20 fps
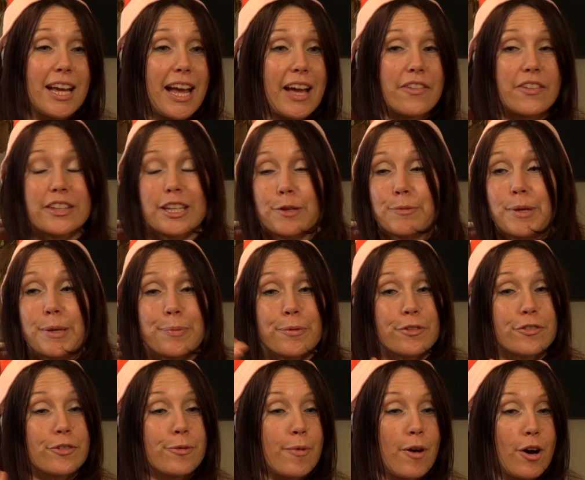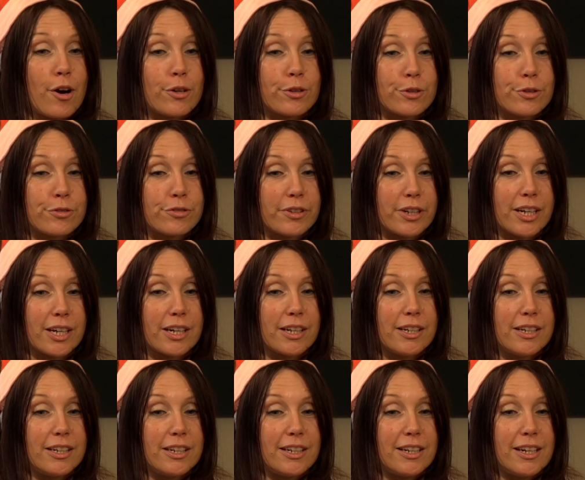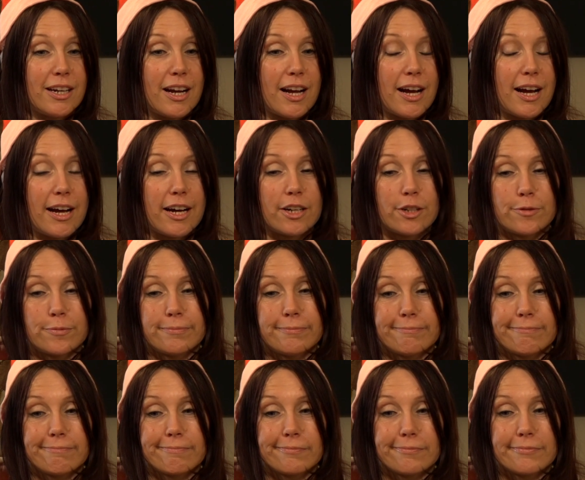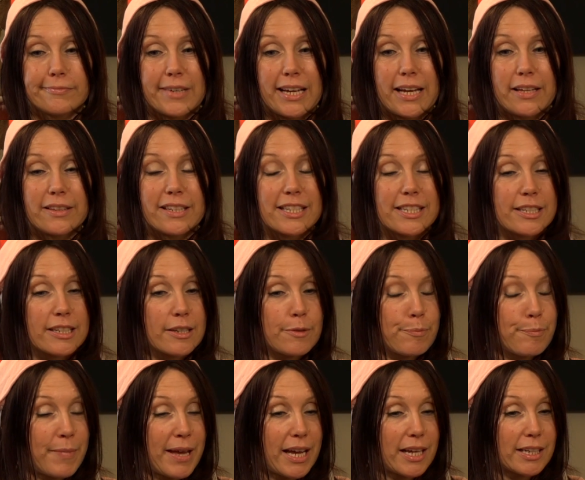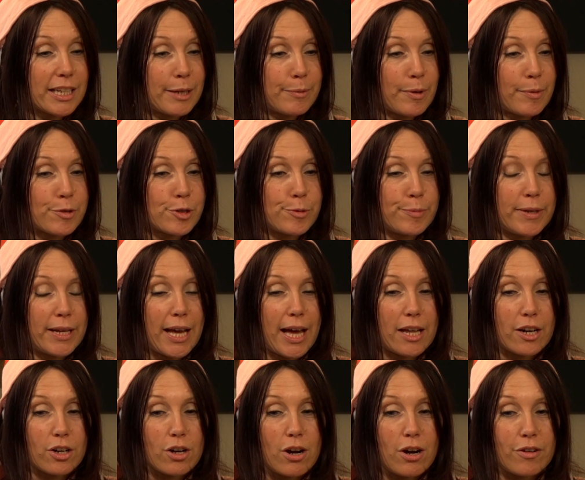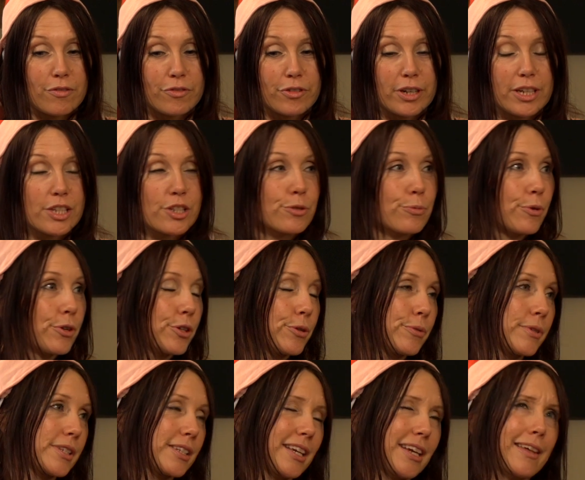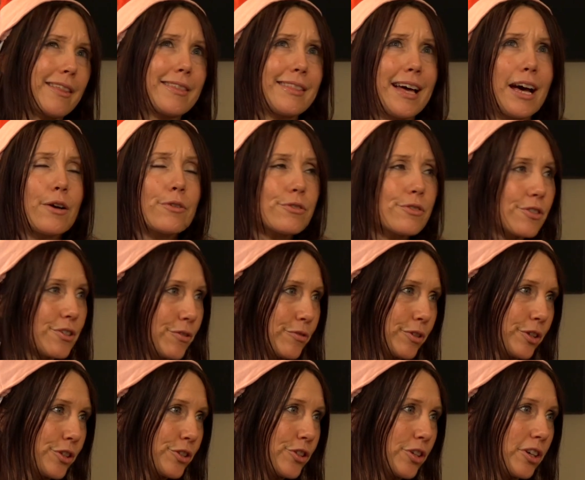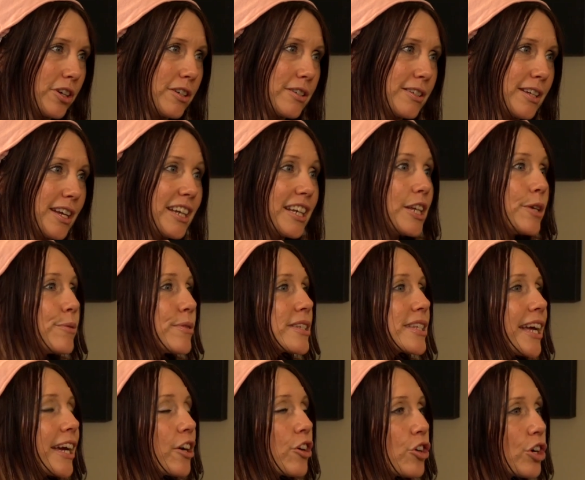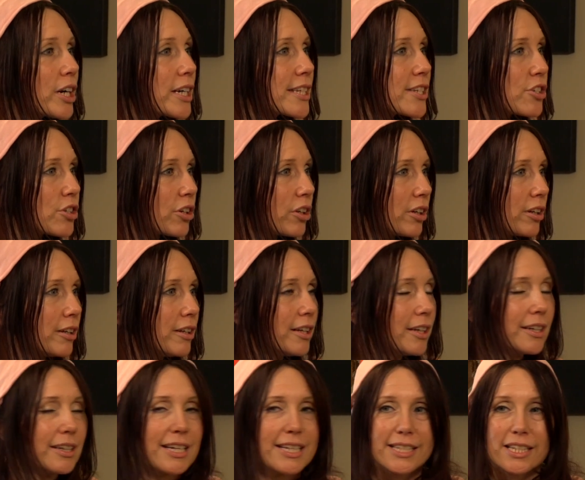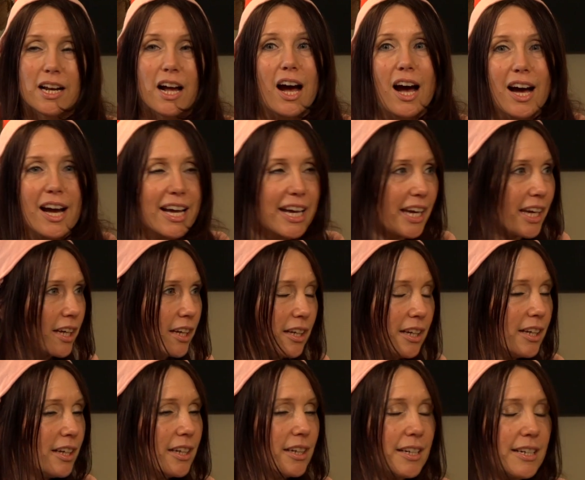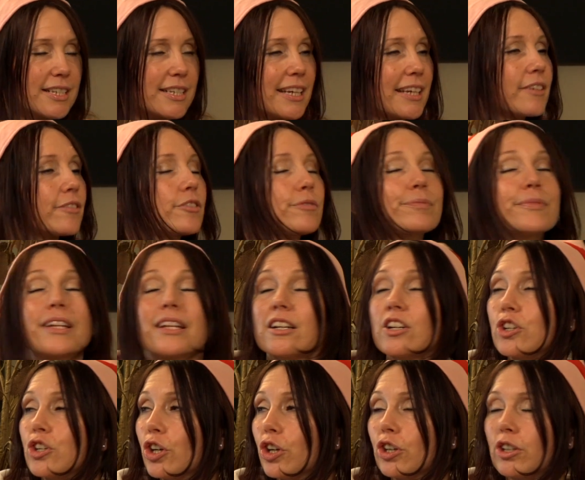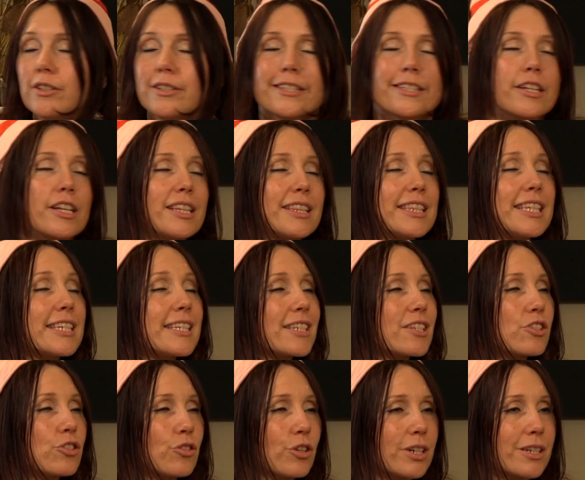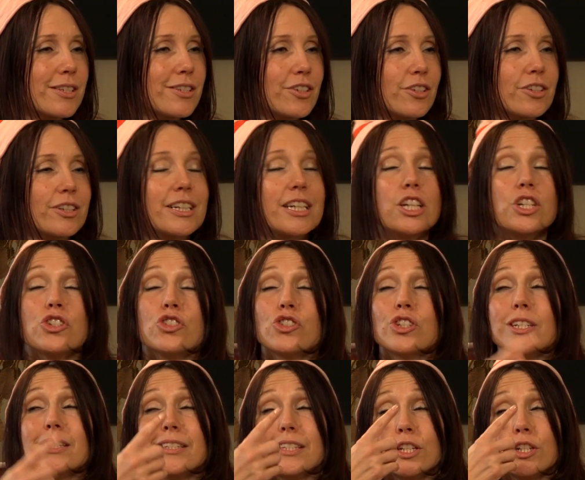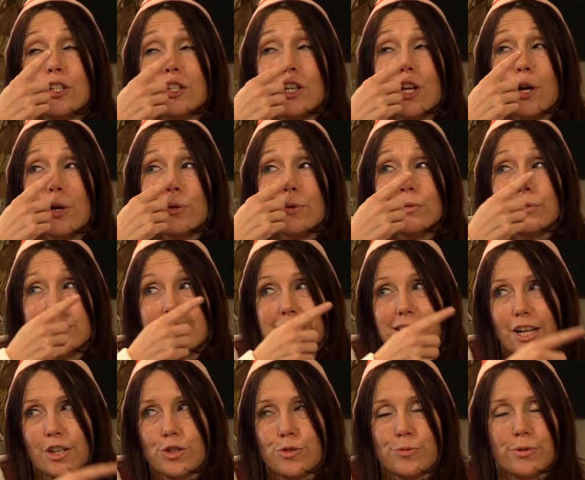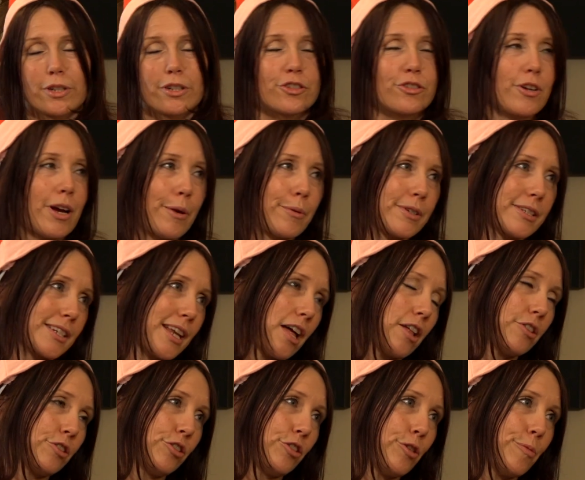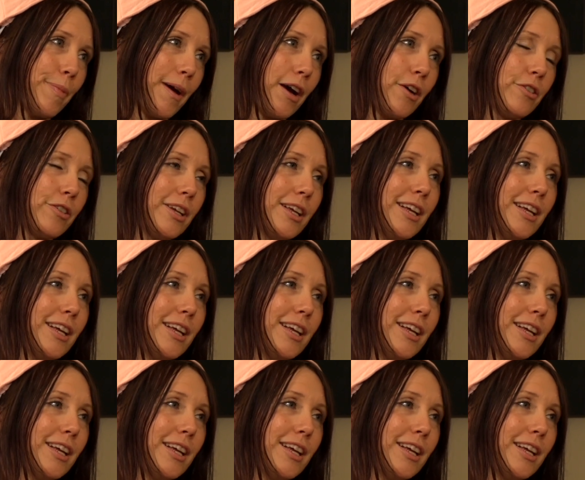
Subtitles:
And then like people from all over. Um, and this man came up to me at a conference where there was like thousands of realtors. And he was like, Krystal. He said, hi. He's like, girls, this is Krystal. She's the nose touch realtor I was telling you about.